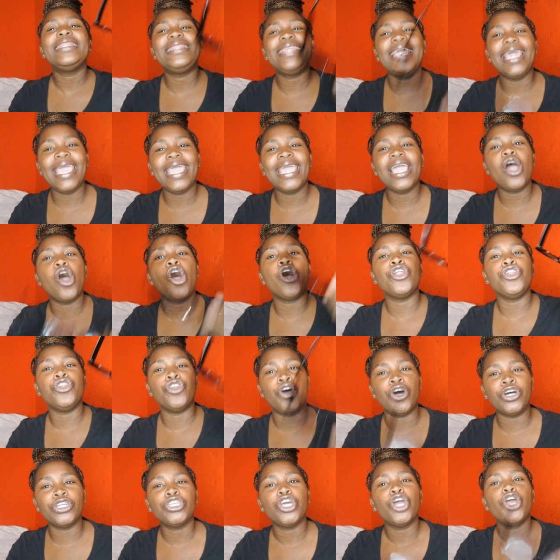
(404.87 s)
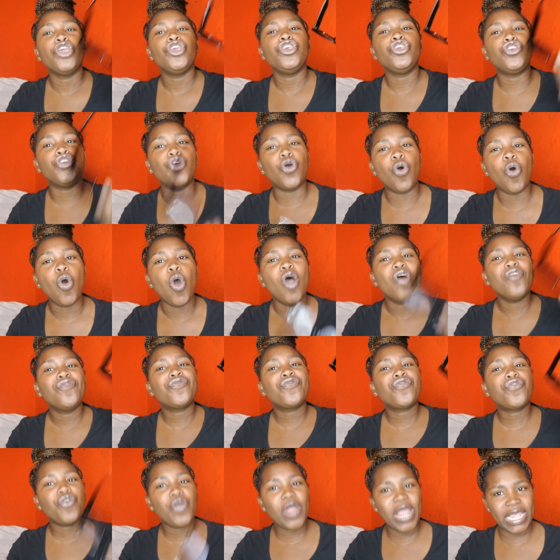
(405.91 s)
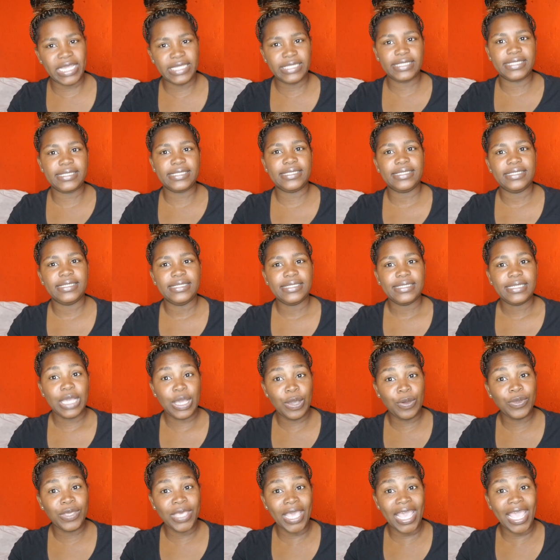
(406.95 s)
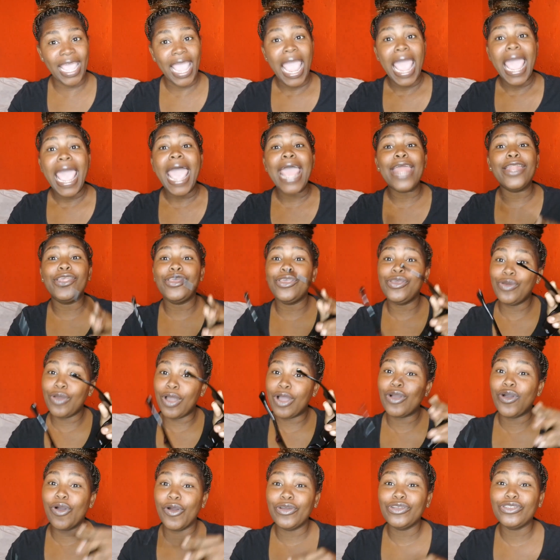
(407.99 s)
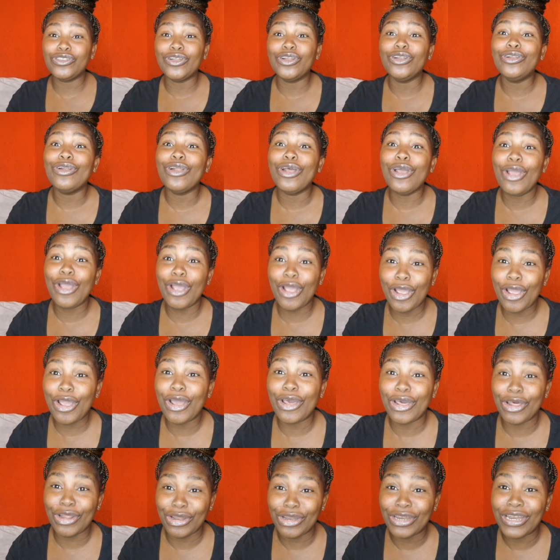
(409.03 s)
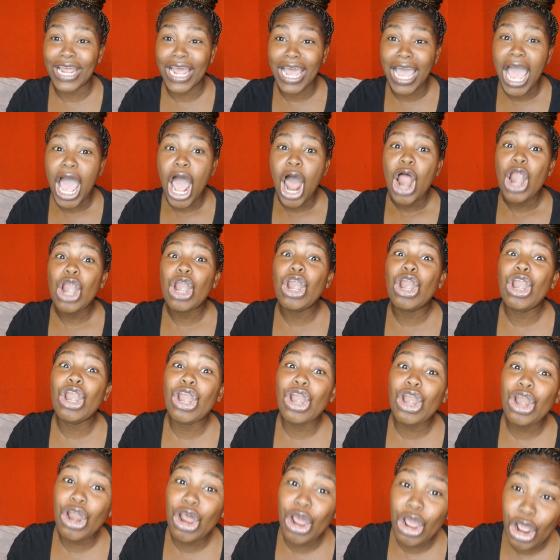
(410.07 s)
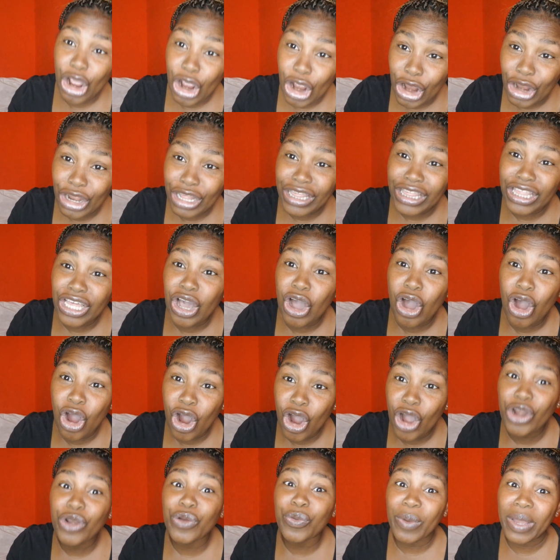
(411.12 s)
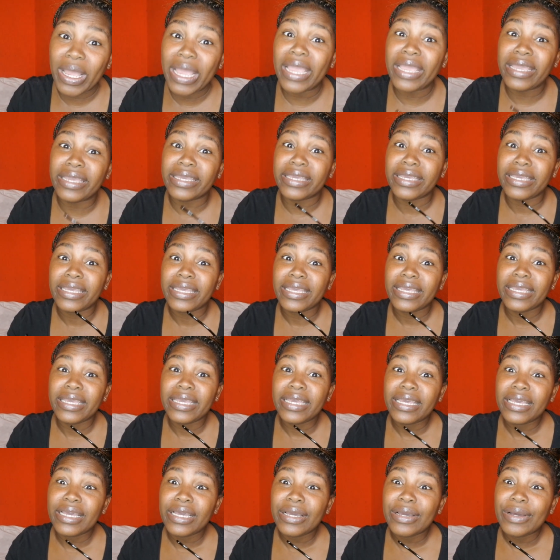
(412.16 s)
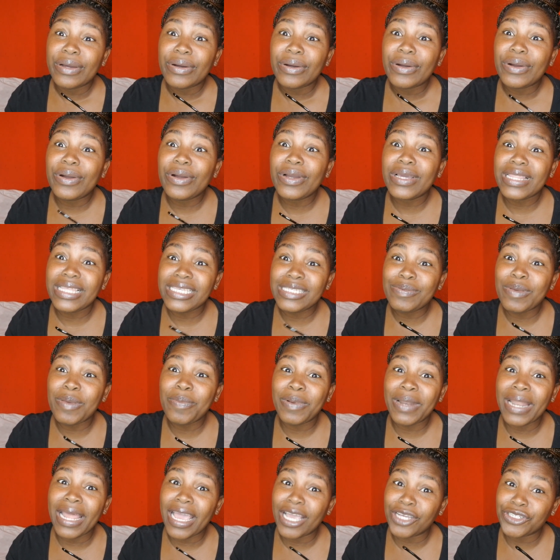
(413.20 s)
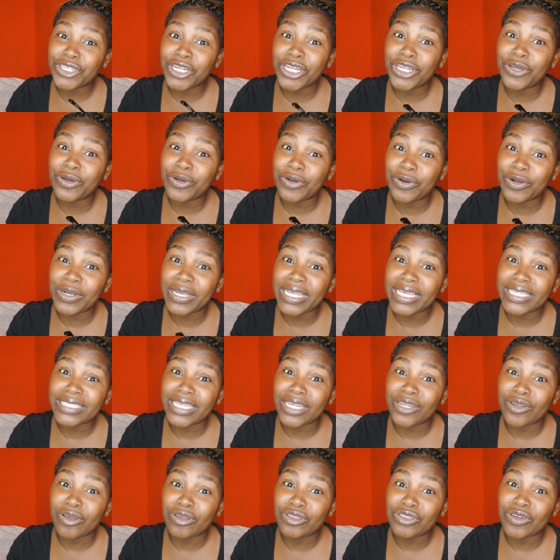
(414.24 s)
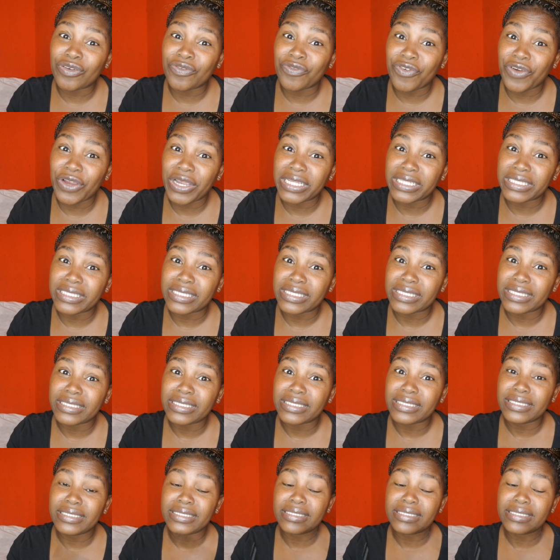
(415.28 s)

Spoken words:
They are not your friends, okay? And you are going to learn the hard way. Okay, these people are actually your colleagues and not your friends.